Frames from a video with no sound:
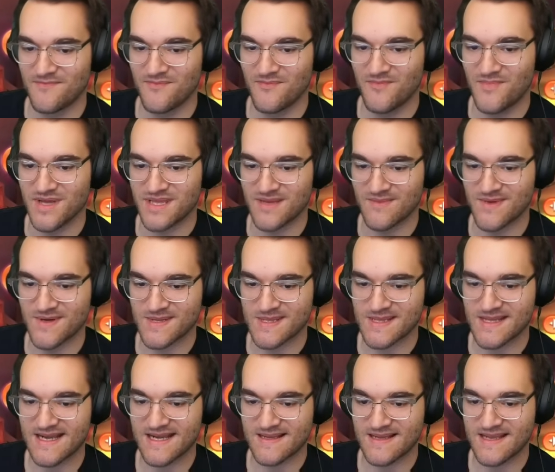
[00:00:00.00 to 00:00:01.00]
But the
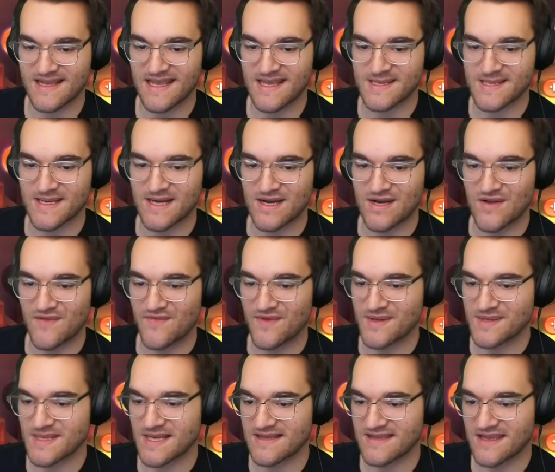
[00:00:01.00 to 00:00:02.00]
most likely case scenario
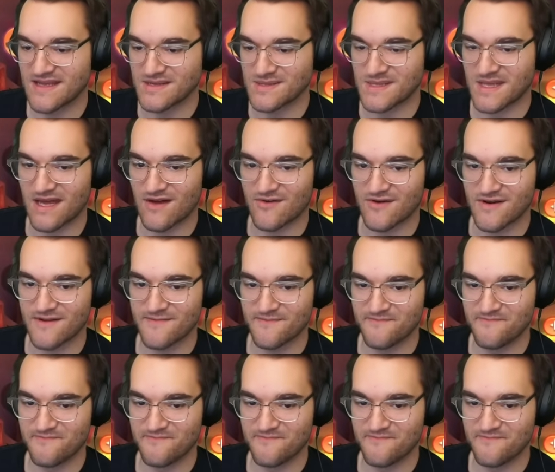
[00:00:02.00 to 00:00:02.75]
feels like they just counter it.